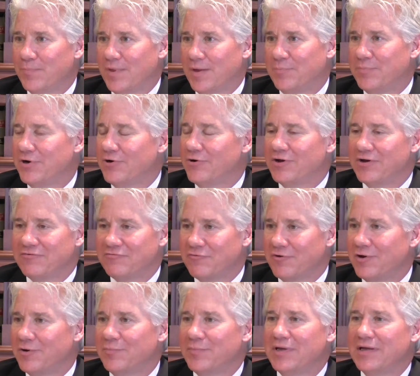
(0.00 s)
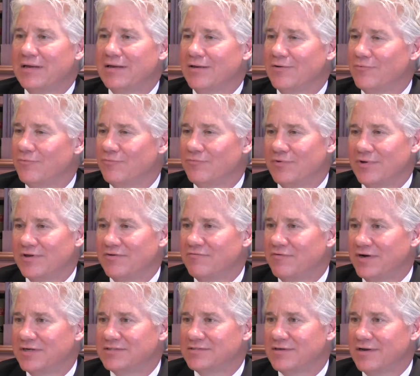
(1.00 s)
appearing in front of me and
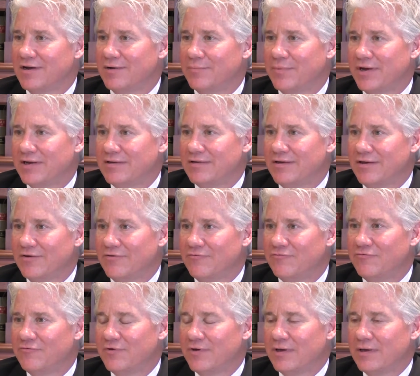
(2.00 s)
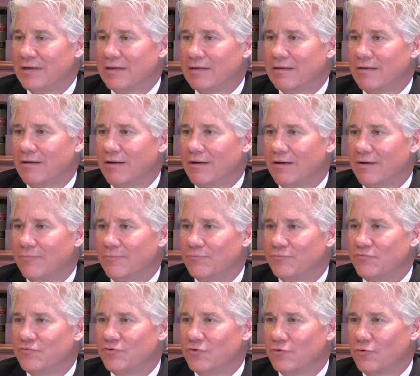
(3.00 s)
advice that I might give
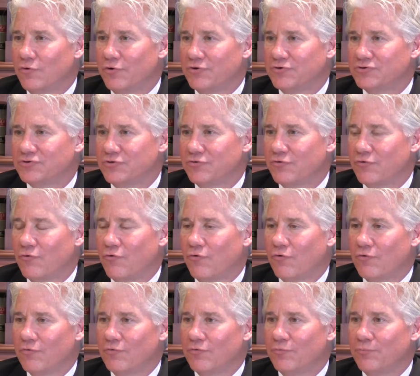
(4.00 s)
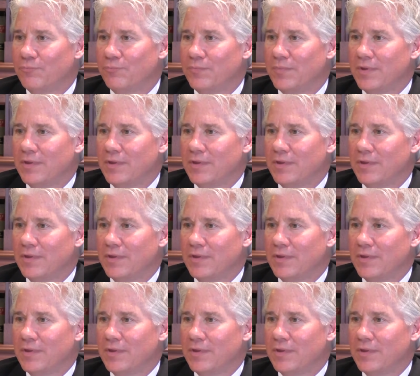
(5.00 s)
to lawyers in the courtroom,